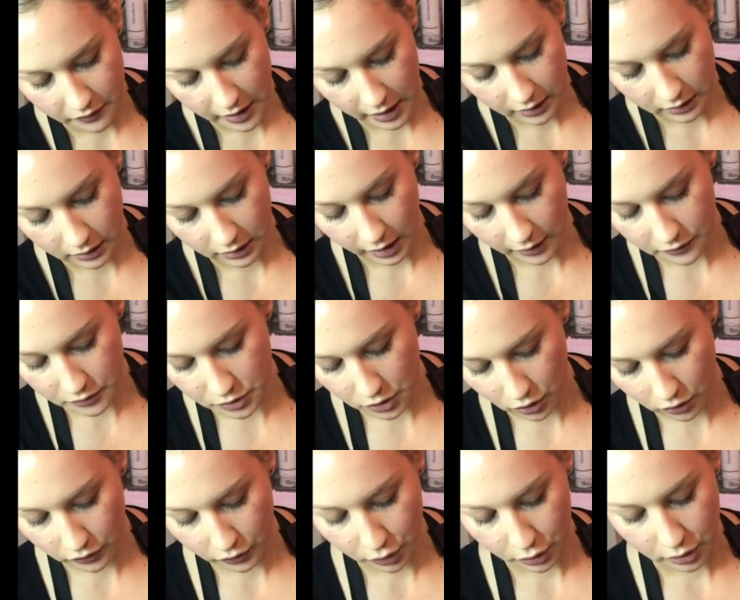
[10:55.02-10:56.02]
of that
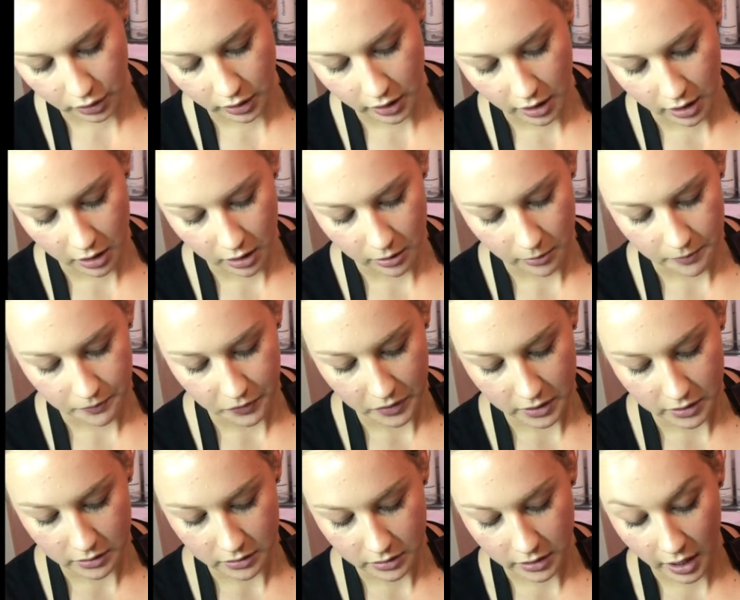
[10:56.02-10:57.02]
leftover
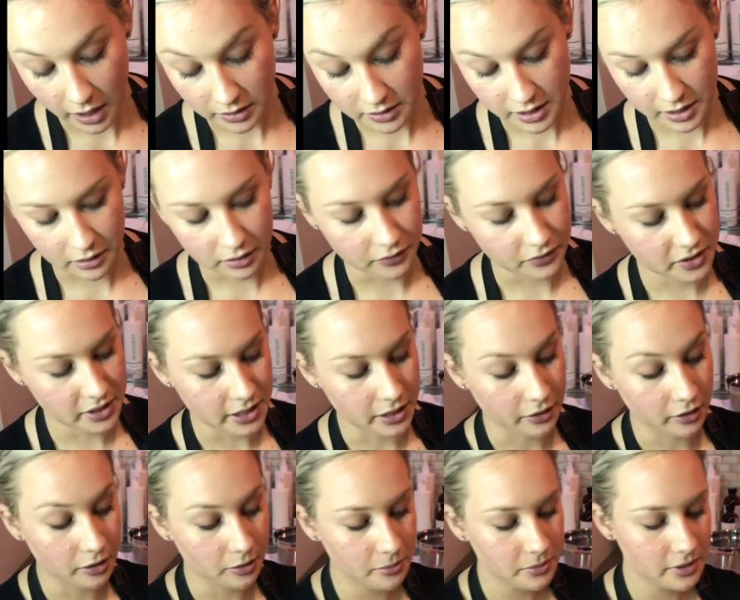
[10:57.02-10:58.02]
cocktail of
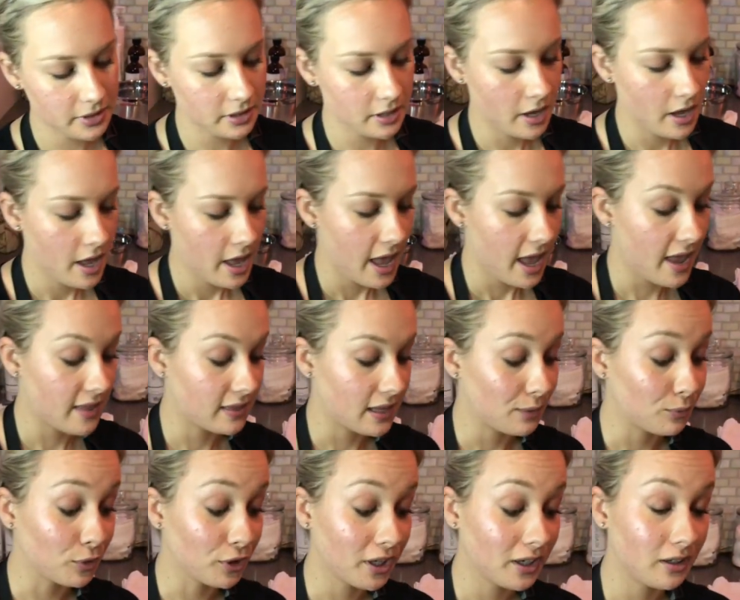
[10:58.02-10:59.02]
serums, and then
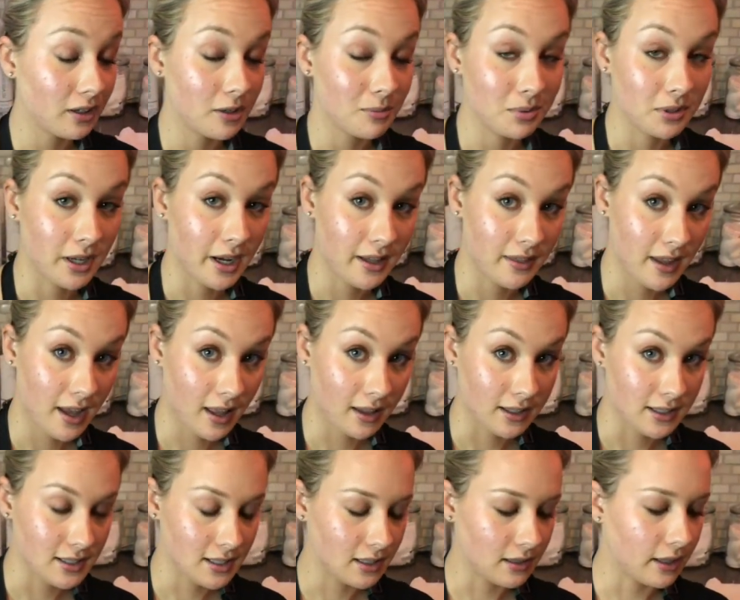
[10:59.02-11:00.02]
we're going to apply the
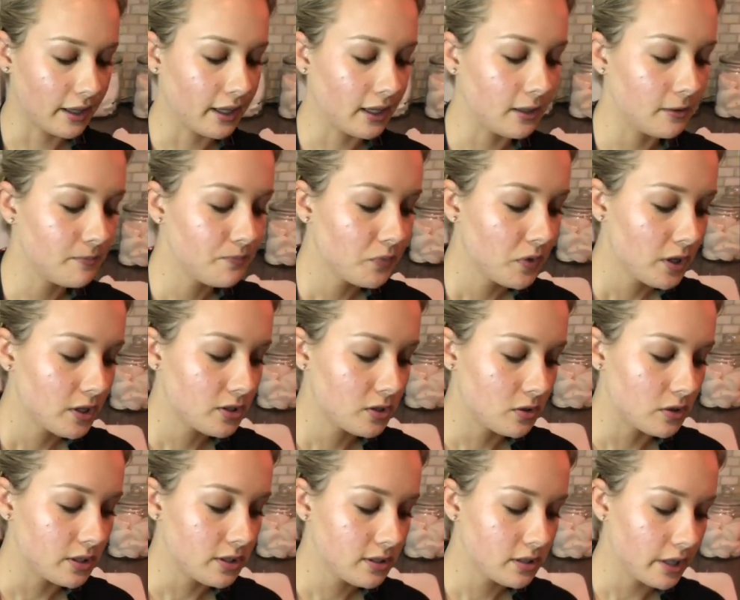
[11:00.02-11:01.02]
LED light. So
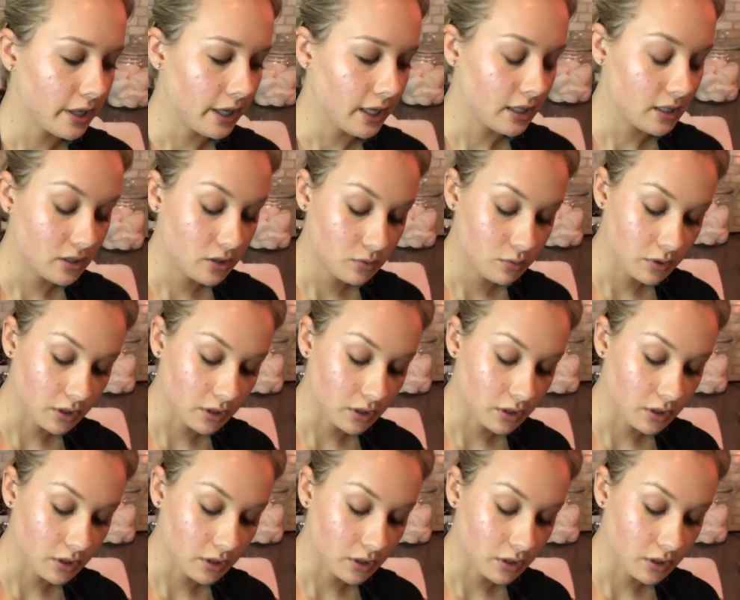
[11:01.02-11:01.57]
this light is